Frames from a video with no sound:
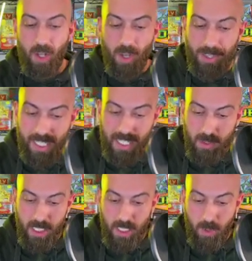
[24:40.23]
only thing is
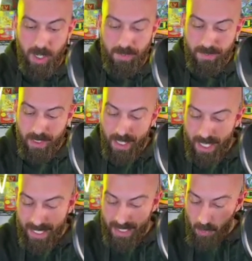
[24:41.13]
with this one,
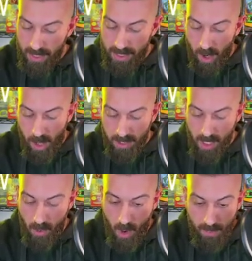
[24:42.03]
this one is
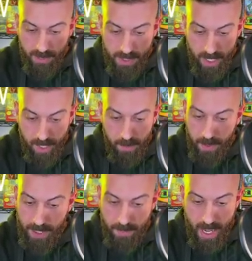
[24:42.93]
also off centered
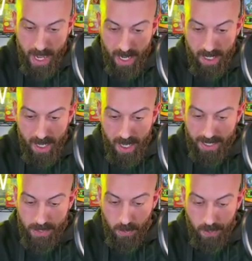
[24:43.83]
pretty bad.
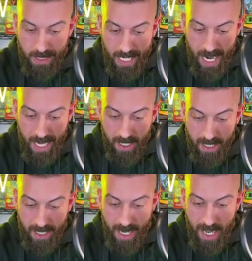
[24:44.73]
This one would not
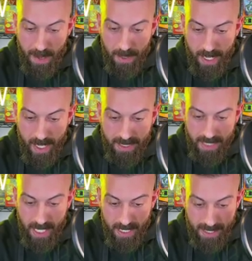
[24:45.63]
get a
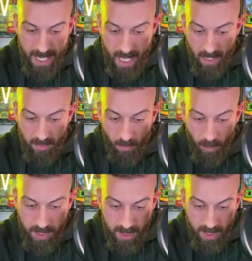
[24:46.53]
PSA 10,
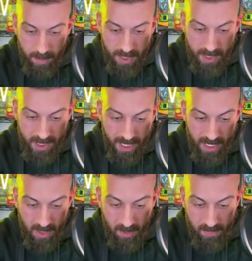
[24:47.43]
unfortunately, but
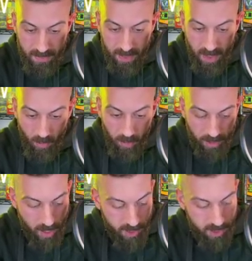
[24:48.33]
still a
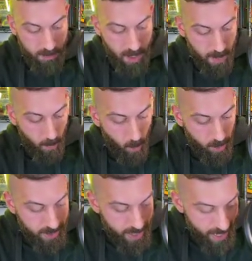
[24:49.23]
really awesome pull
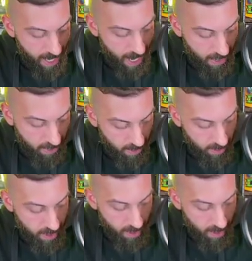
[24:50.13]
to get out of here.